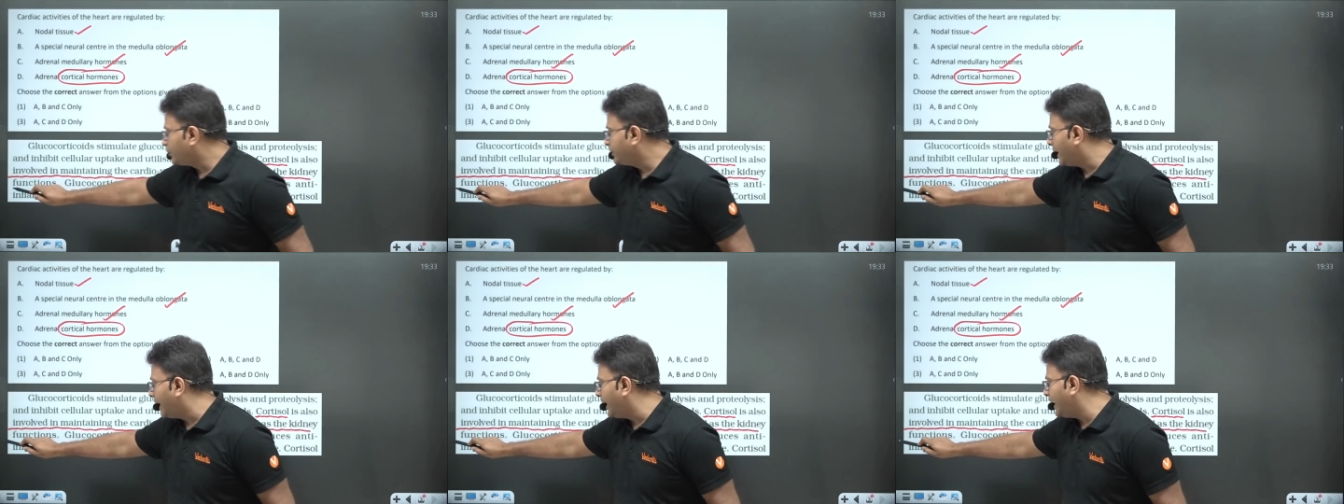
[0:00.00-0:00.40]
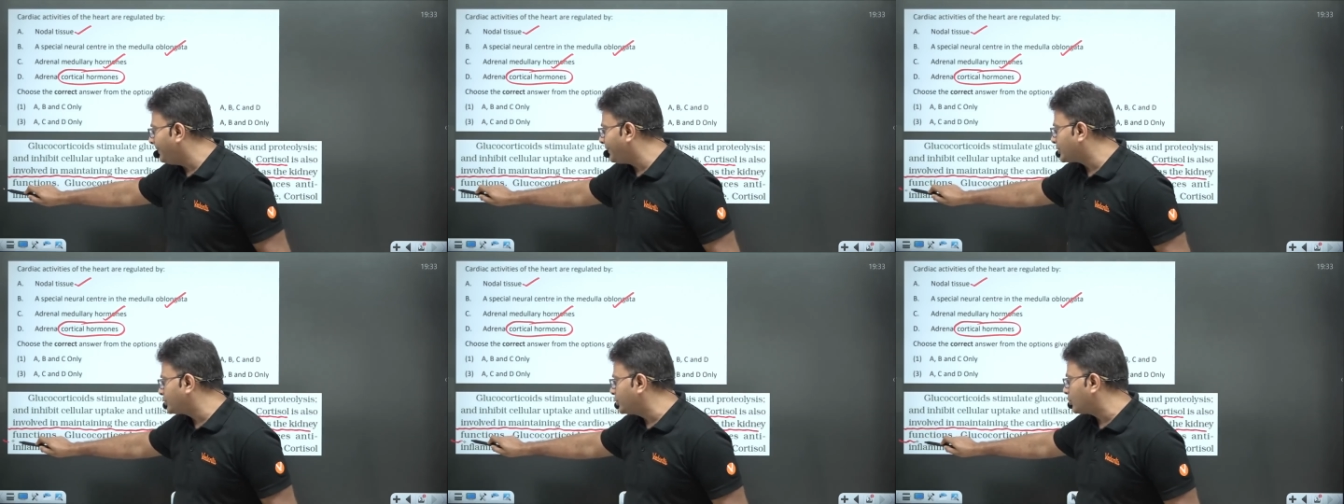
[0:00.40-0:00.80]
So here
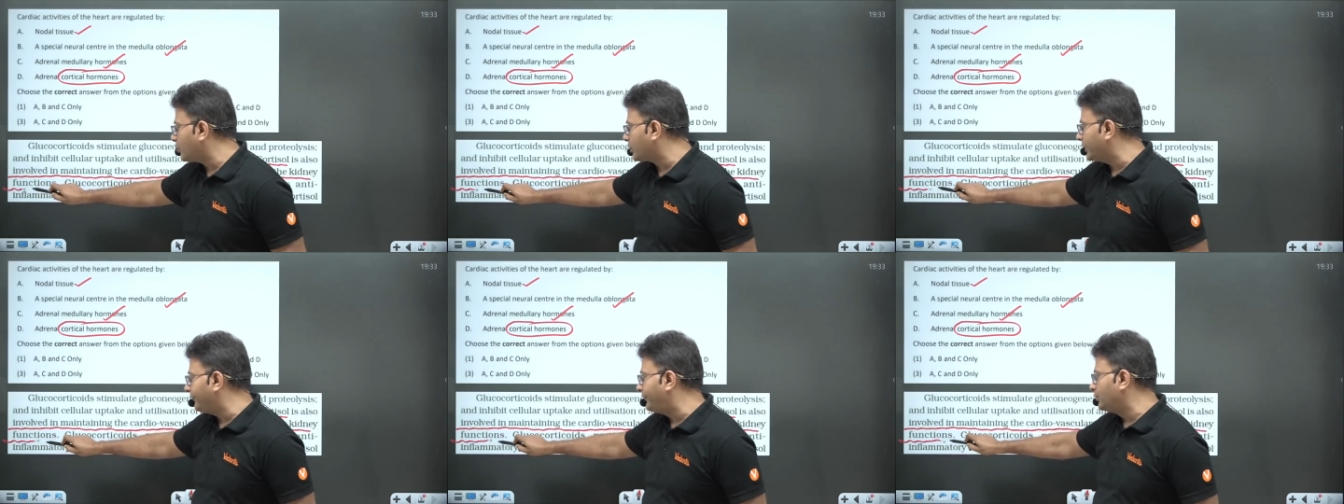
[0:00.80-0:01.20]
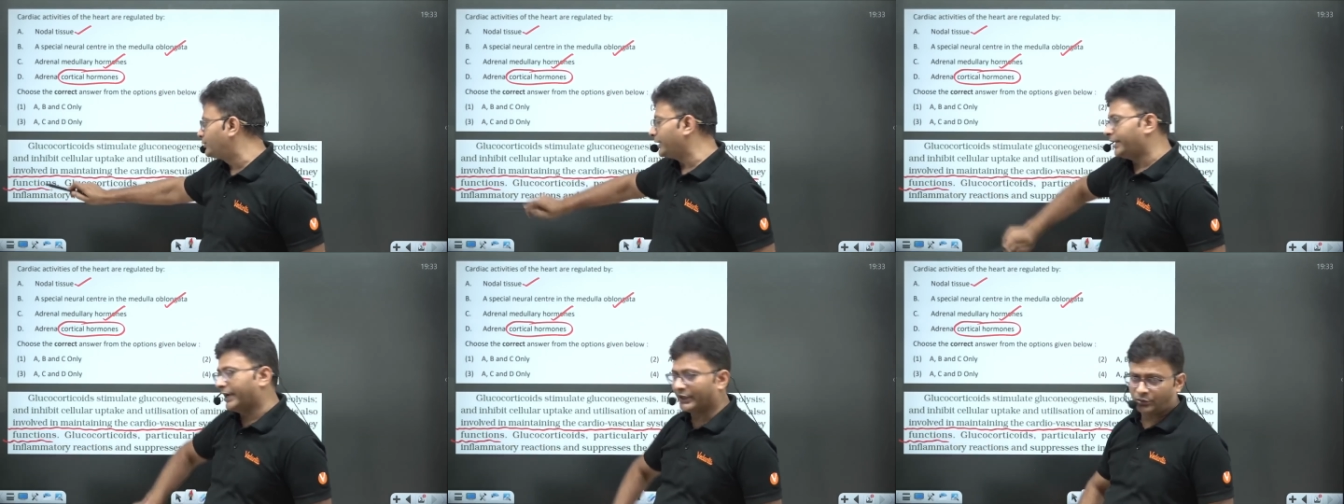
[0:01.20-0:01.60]
the child is a
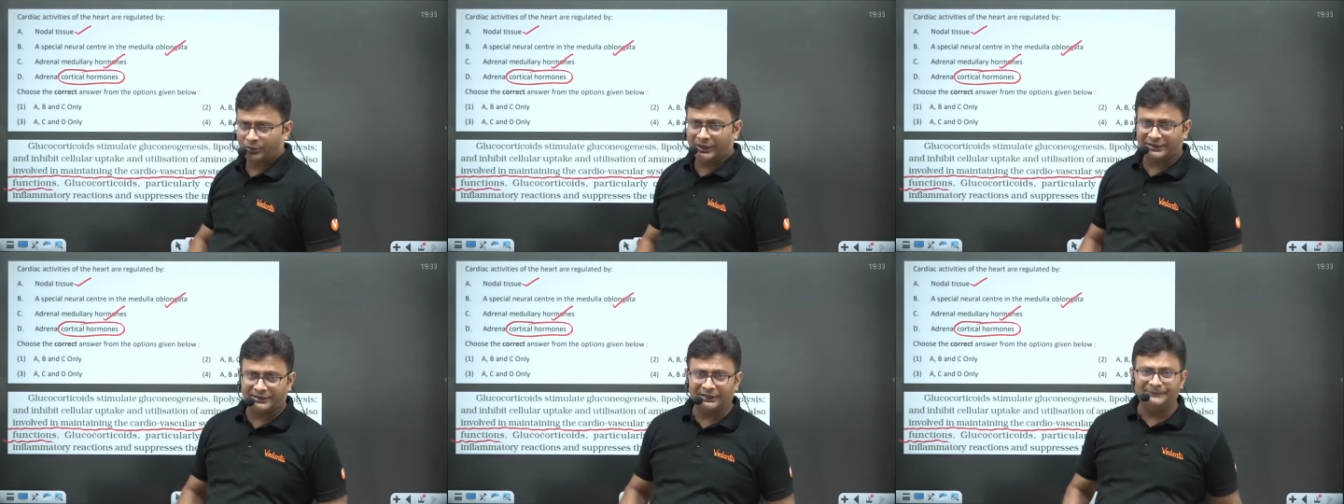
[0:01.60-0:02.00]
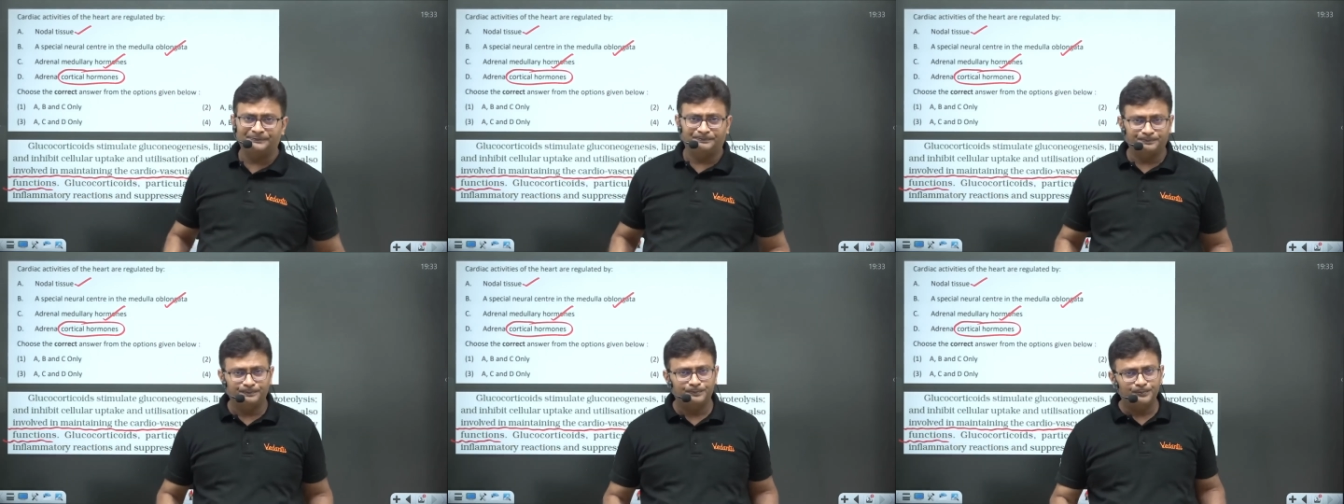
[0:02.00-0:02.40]
little
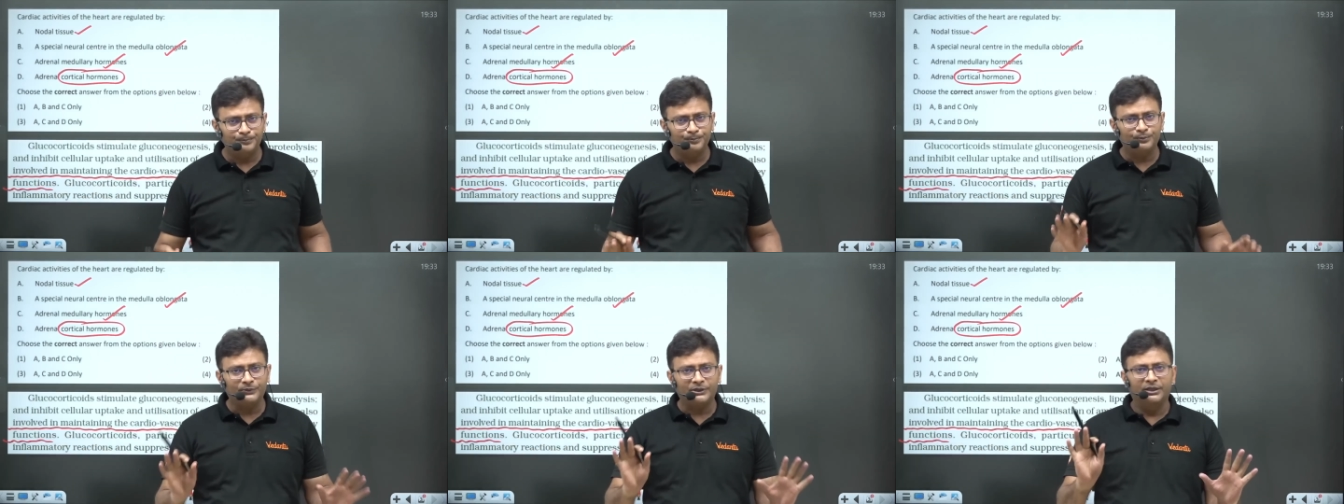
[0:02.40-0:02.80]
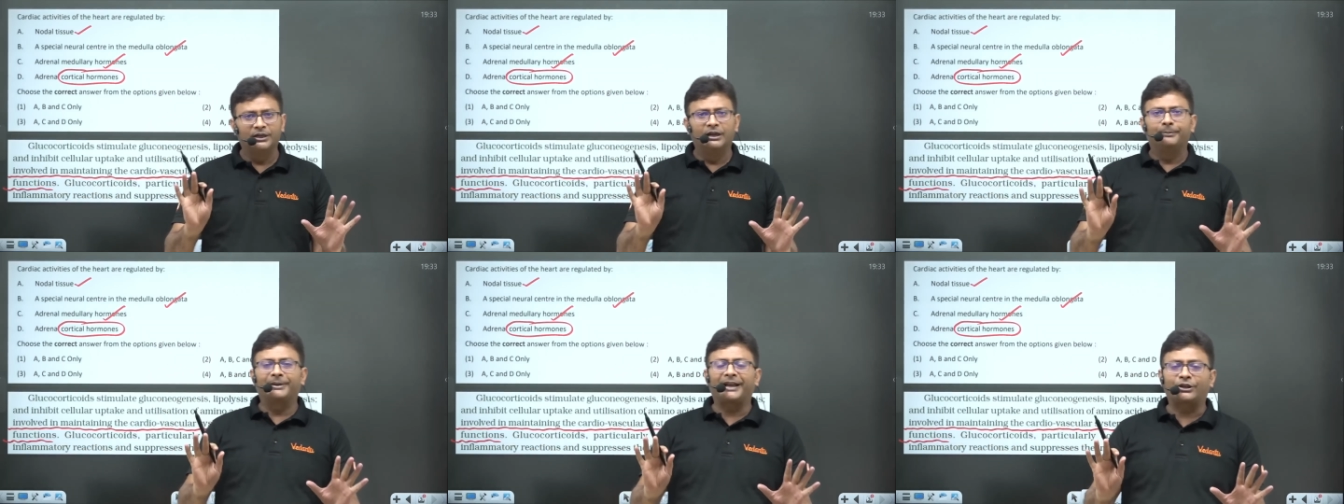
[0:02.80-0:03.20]
confused.
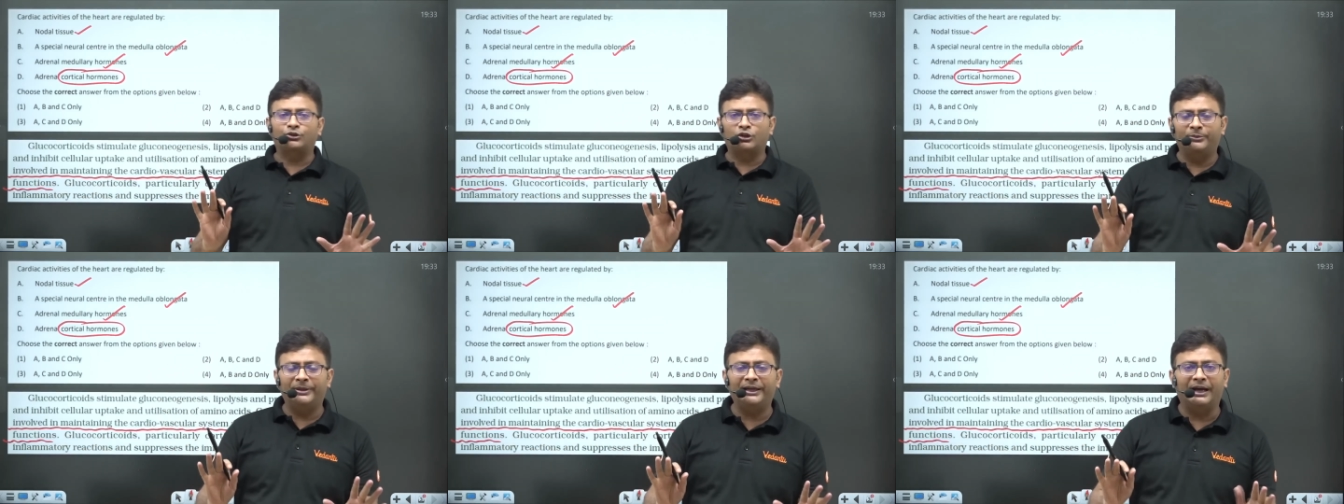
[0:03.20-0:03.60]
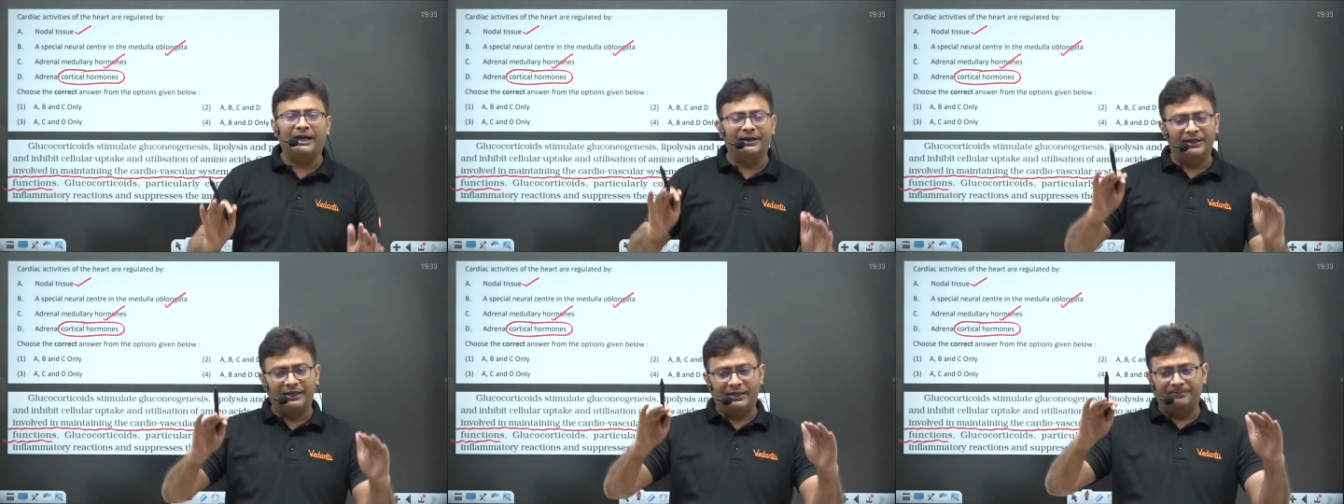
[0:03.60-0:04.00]
But actually
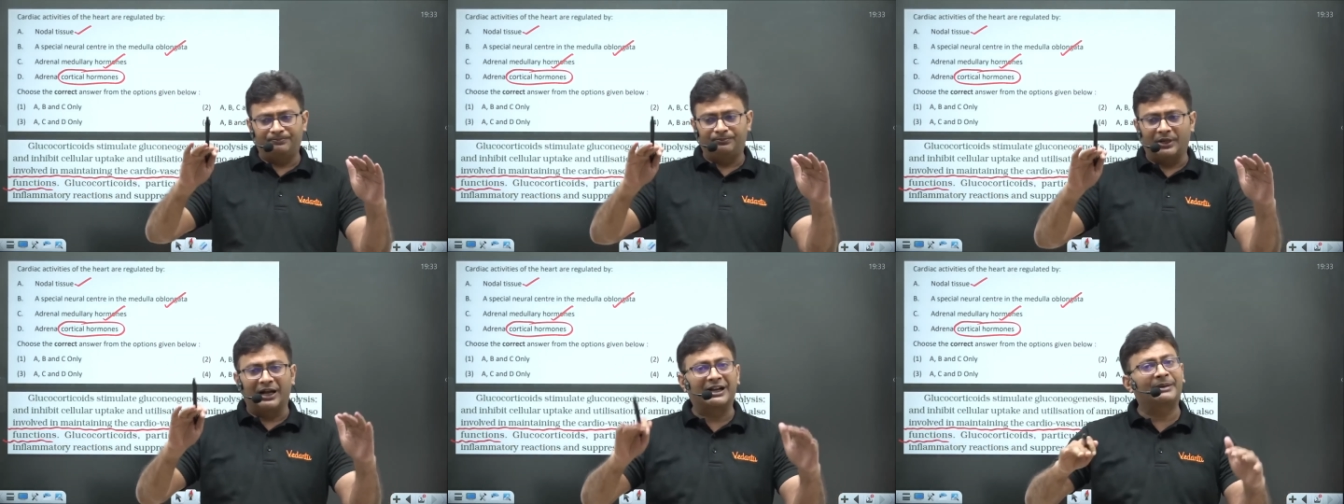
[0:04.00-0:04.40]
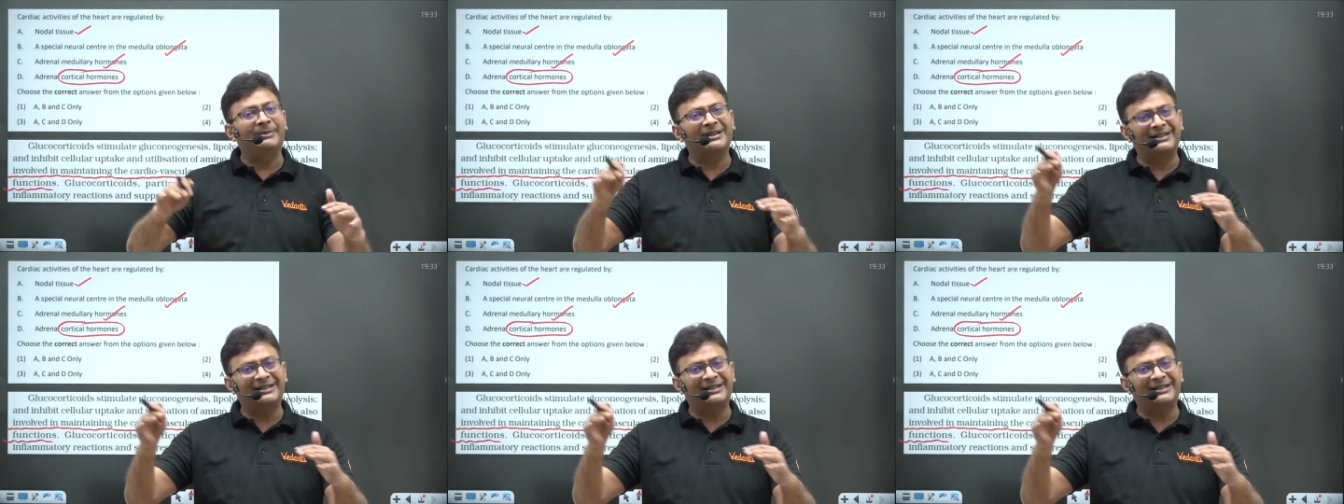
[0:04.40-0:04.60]
if I look at it